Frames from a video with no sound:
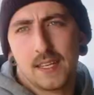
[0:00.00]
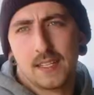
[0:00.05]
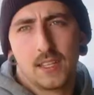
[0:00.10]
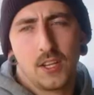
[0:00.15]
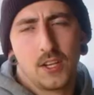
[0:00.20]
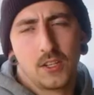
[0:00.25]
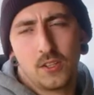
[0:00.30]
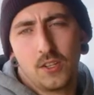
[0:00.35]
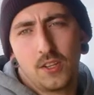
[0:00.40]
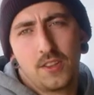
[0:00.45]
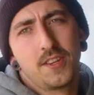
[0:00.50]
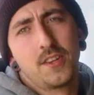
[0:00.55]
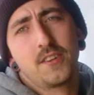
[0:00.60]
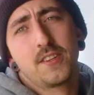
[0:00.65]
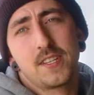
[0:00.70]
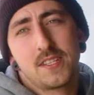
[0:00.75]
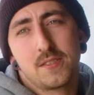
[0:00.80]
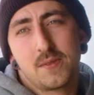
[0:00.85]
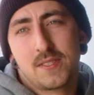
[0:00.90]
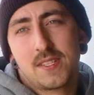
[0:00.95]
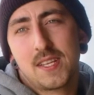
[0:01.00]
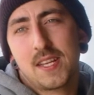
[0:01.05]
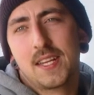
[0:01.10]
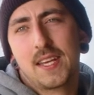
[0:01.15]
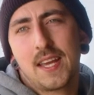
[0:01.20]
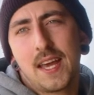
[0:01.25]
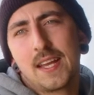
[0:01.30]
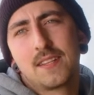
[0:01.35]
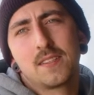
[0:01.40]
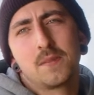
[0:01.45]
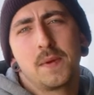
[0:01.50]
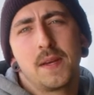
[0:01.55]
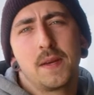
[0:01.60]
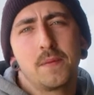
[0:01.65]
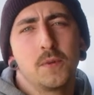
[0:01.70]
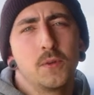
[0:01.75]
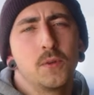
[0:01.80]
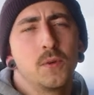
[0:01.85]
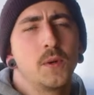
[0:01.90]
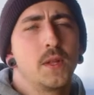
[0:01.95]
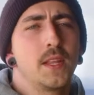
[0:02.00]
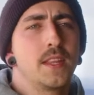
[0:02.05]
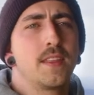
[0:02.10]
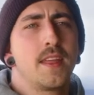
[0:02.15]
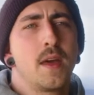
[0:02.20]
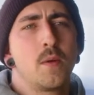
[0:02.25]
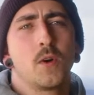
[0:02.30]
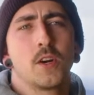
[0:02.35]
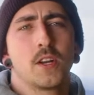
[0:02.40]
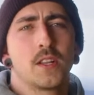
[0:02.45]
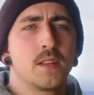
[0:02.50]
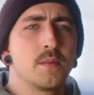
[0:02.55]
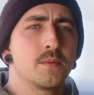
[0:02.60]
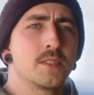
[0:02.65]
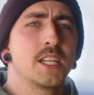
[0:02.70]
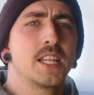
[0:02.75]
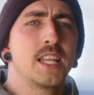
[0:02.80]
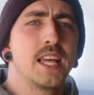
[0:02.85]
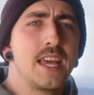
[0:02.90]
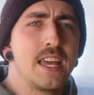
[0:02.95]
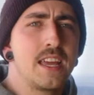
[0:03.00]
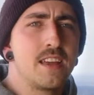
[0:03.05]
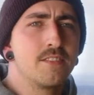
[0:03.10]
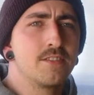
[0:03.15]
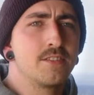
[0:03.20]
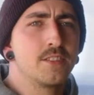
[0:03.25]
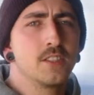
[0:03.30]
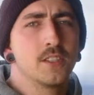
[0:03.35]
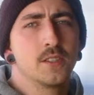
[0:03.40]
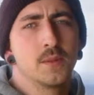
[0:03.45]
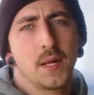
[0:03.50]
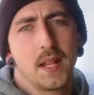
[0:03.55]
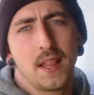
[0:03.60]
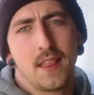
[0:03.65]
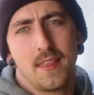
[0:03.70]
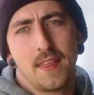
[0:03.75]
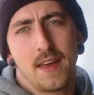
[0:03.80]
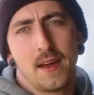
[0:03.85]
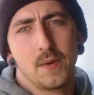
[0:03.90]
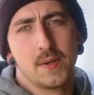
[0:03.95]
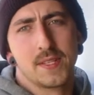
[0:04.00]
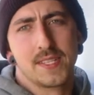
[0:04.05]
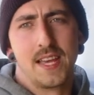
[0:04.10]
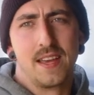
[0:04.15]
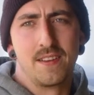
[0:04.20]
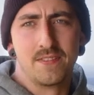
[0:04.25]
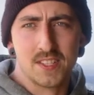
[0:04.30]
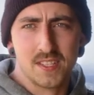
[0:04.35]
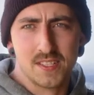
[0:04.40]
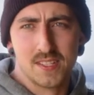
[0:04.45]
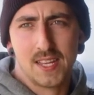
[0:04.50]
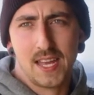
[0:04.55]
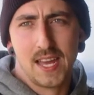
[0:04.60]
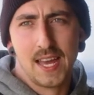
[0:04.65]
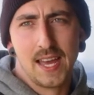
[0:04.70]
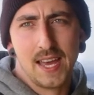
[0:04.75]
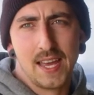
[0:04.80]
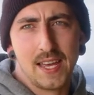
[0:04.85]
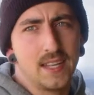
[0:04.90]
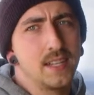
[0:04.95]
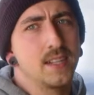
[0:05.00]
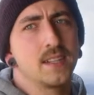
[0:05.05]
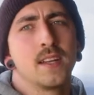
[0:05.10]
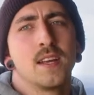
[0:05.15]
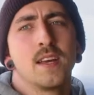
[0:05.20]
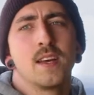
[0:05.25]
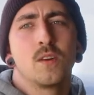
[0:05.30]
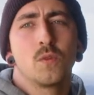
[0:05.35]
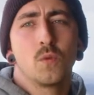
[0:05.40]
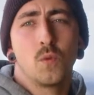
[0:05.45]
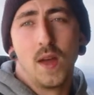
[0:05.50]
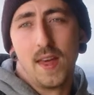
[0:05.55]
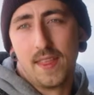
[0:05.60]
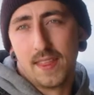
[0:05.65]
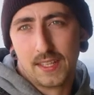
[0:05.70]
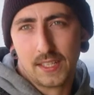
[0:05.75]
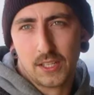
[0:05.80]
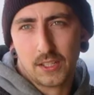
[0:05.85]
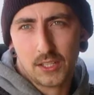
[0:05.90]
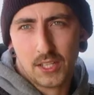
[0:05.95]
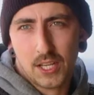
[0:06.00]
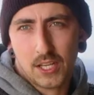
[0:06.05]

local authorities were sending out to people, whether they wanted them to leave or whether they were safe to stay and where they could